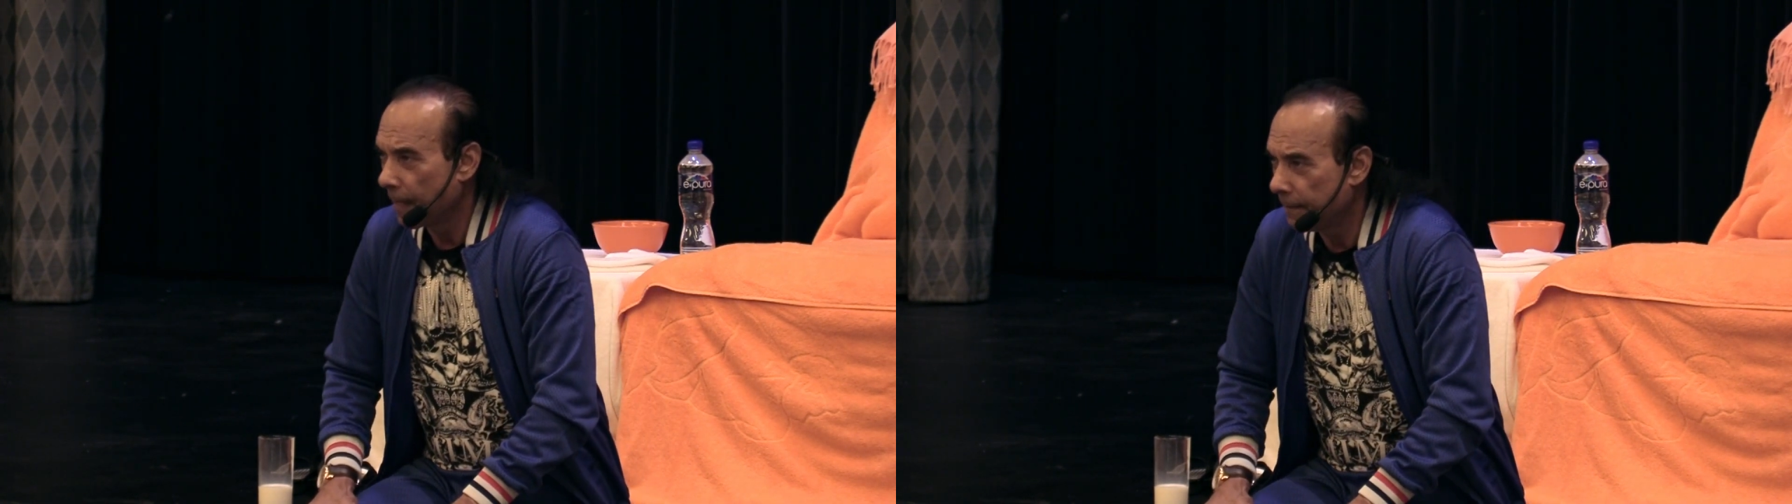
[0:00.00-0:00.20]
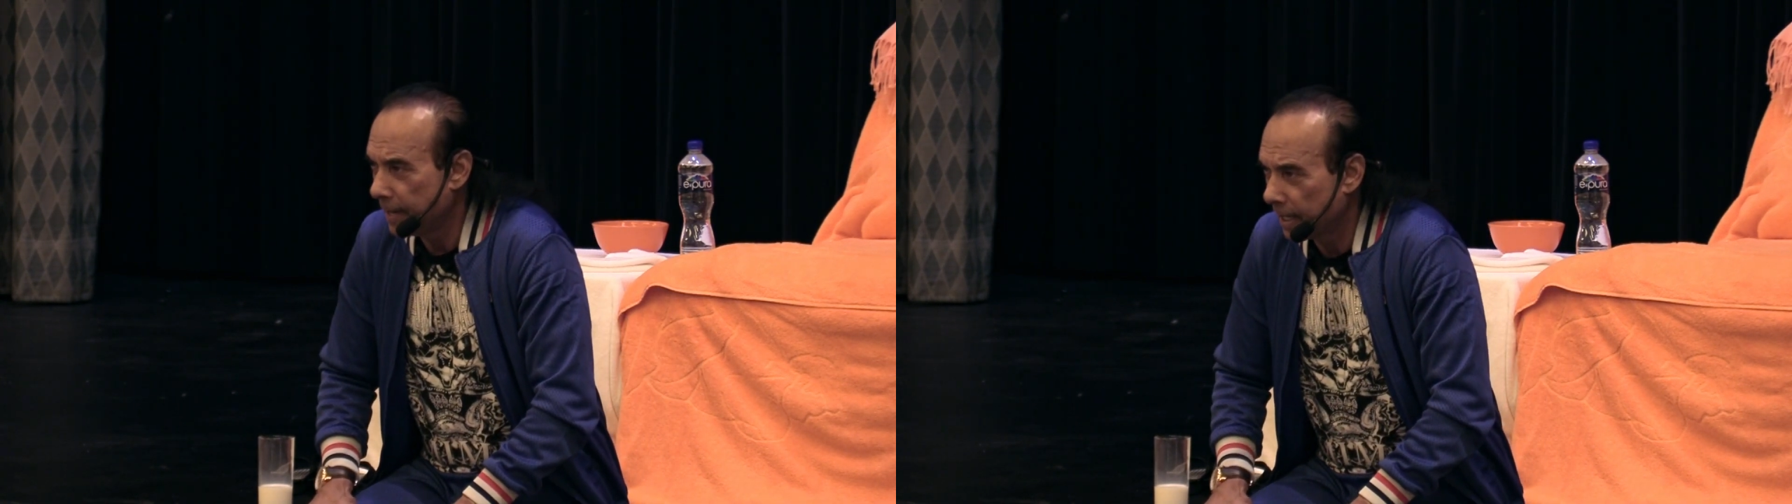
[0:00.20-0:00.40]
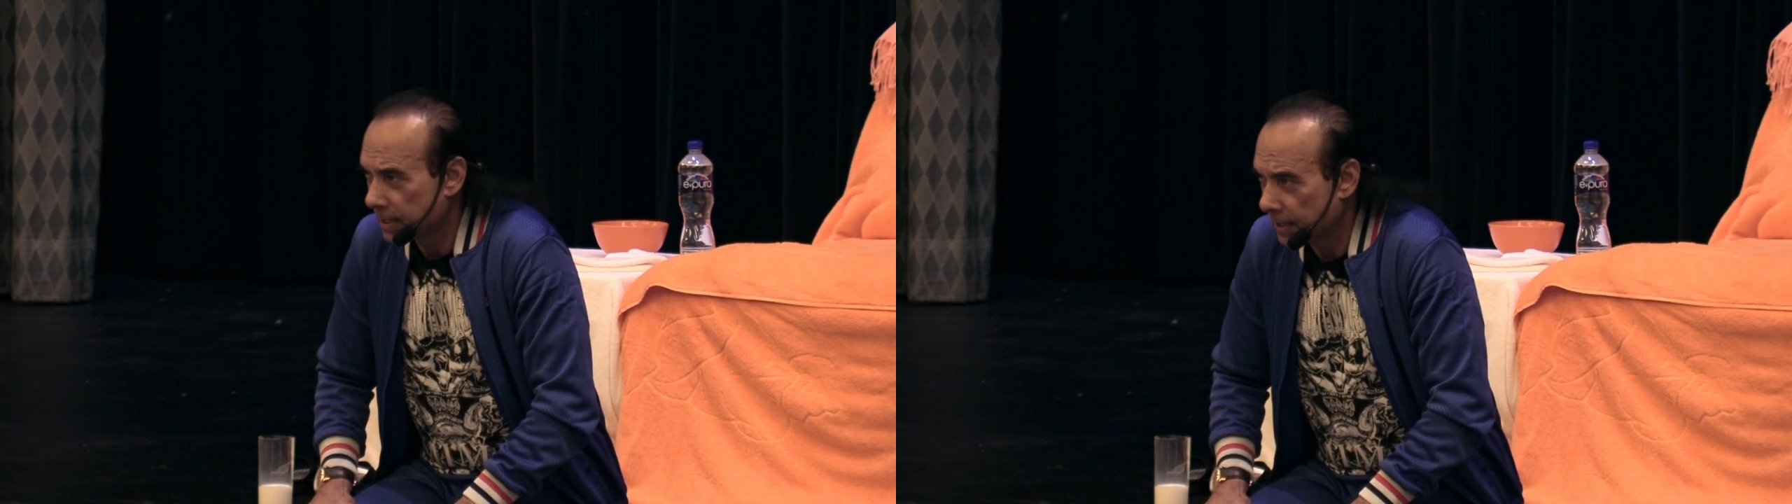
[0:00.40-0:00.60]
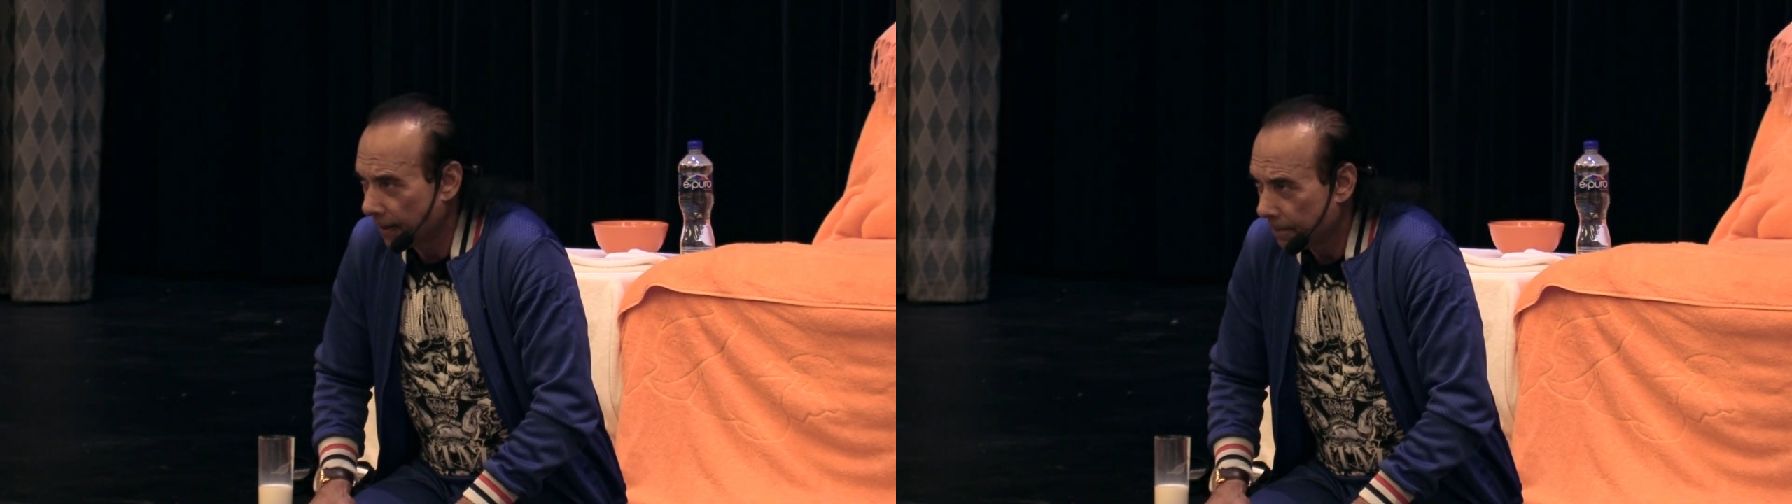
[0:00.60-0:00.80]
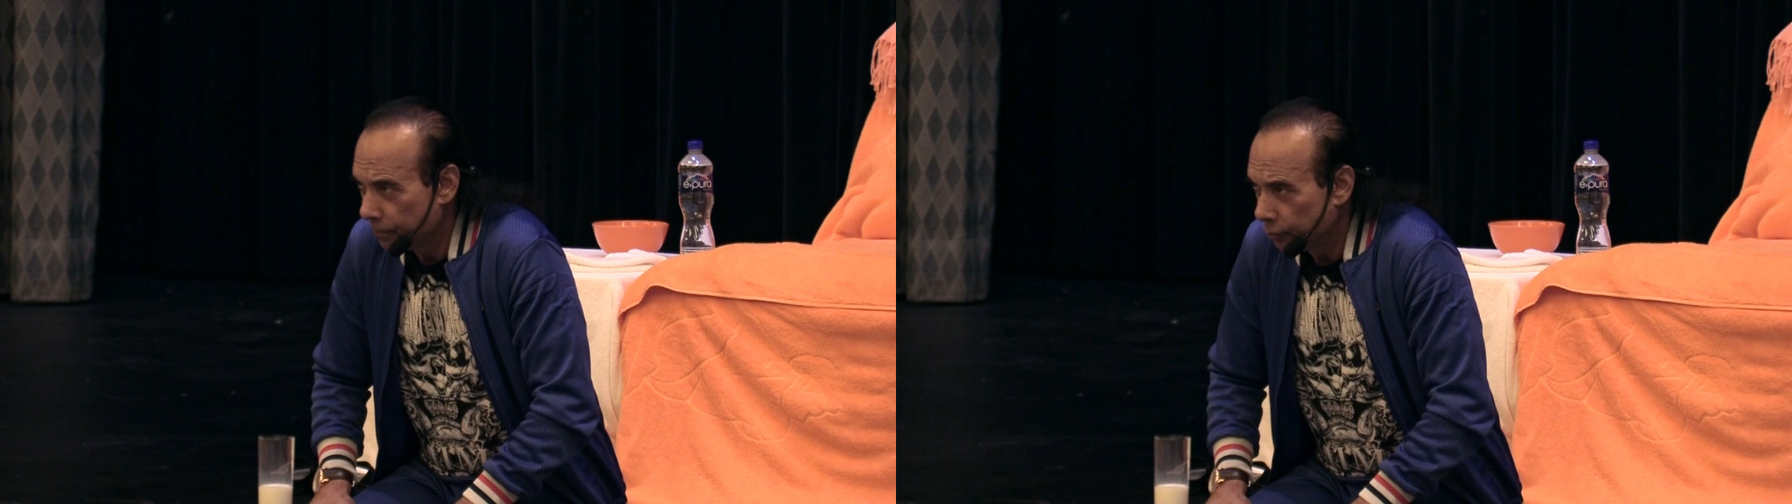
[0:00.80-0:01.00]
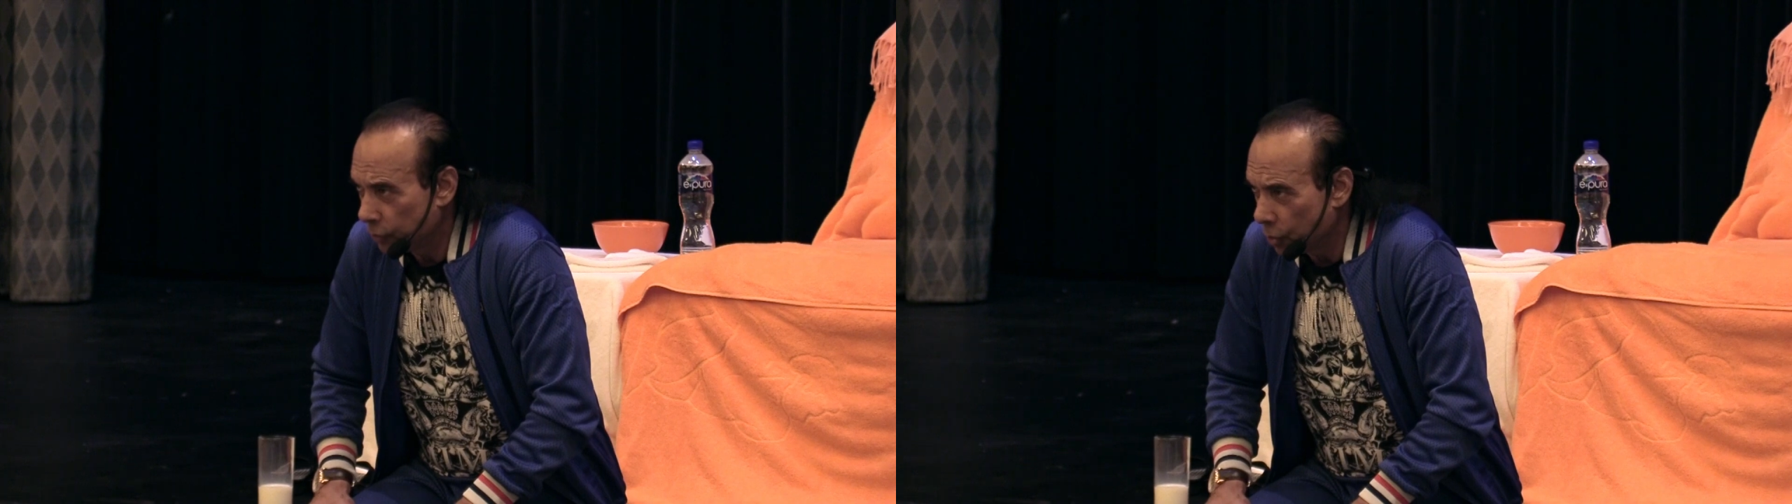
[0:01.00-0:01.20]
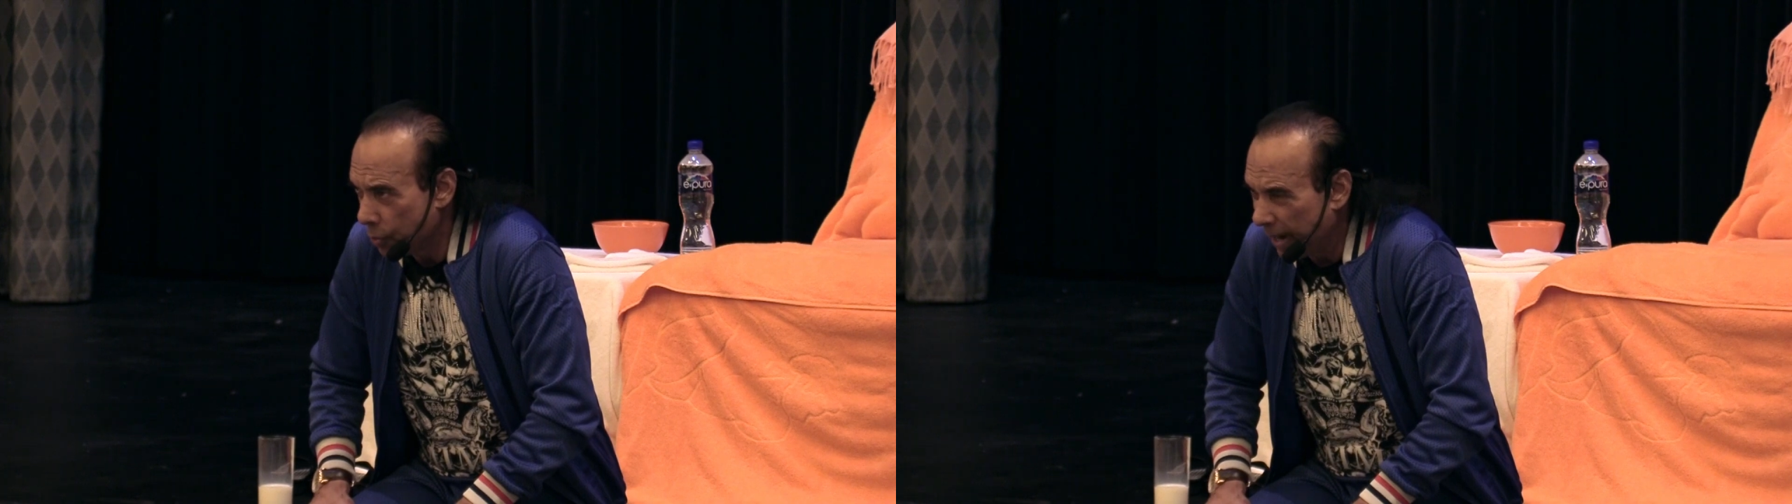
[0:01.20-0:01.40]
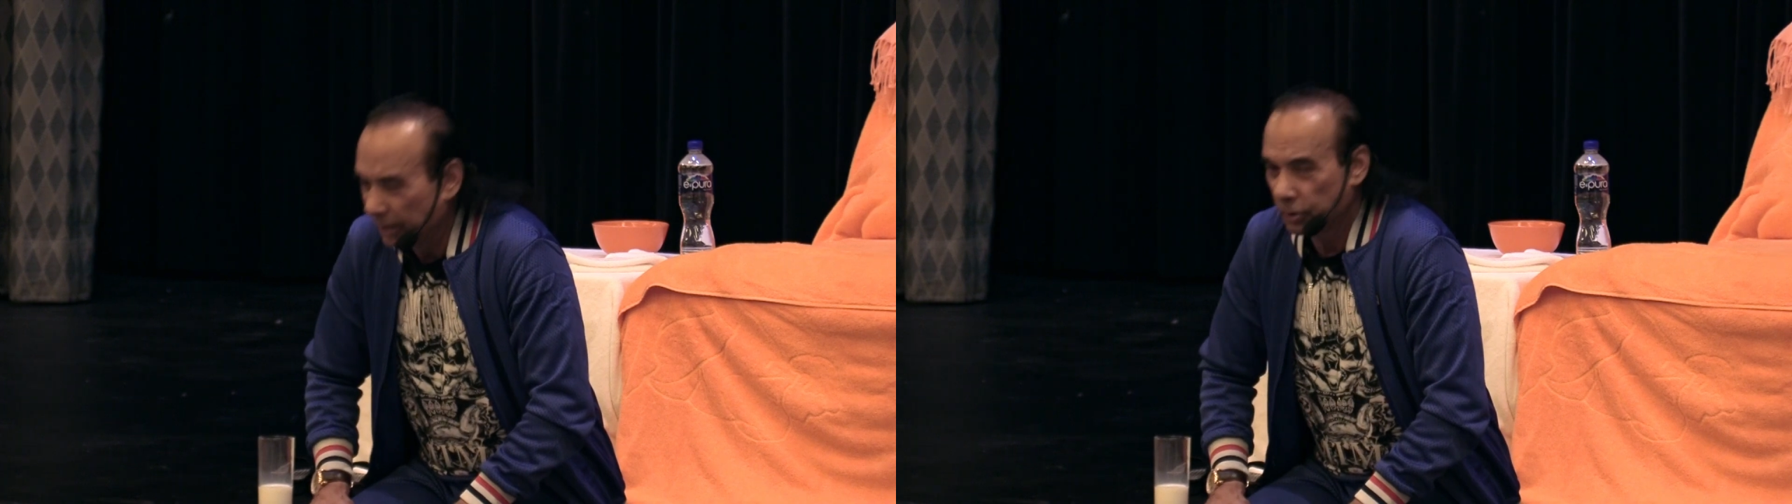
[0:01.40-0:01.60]
next 2
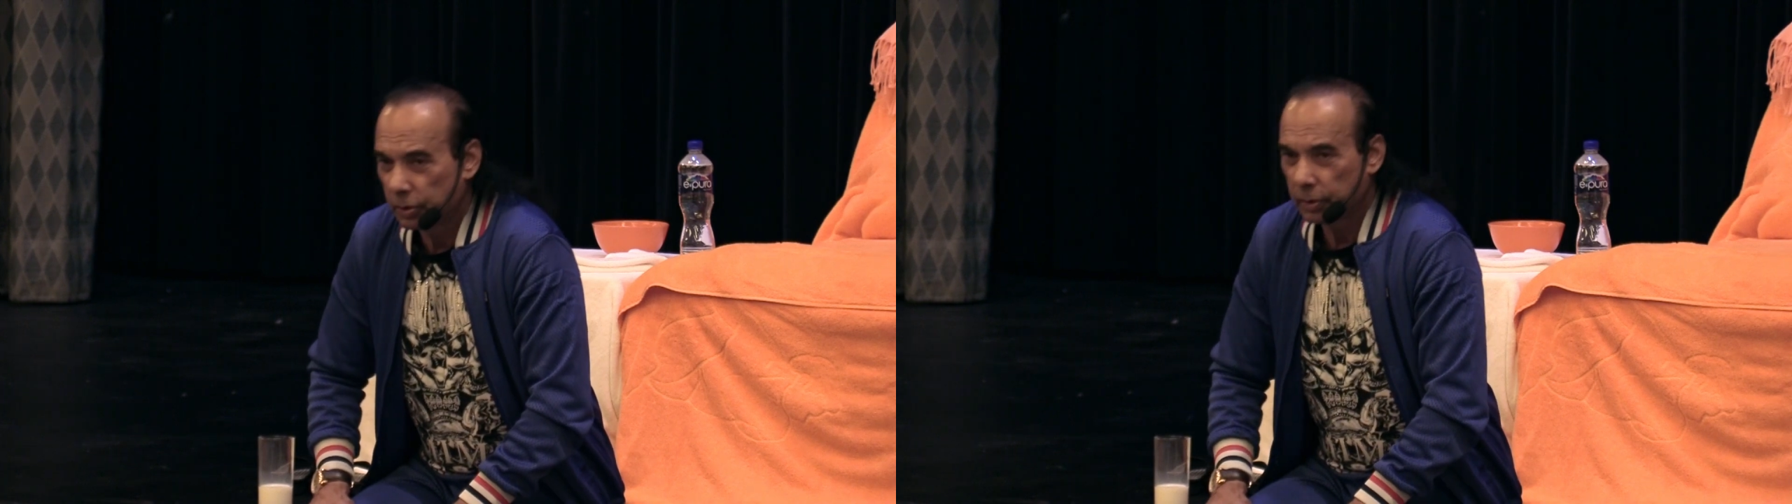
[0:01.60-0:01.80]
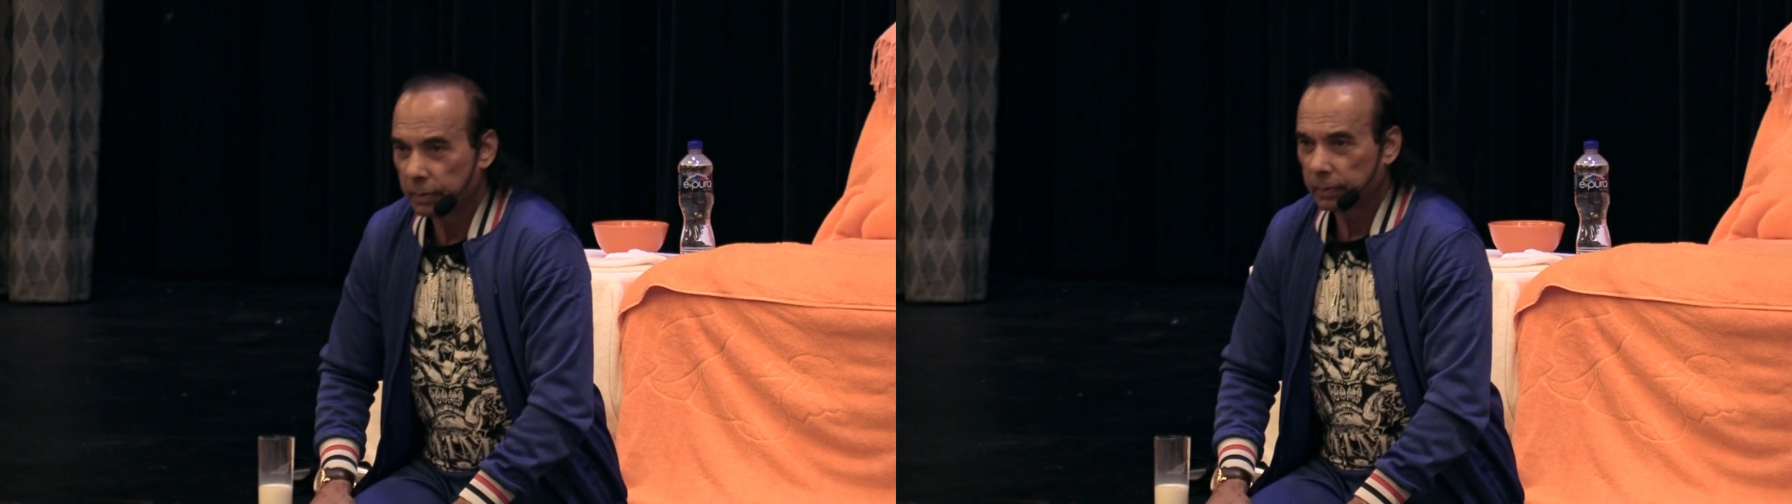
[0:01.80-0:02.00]
months.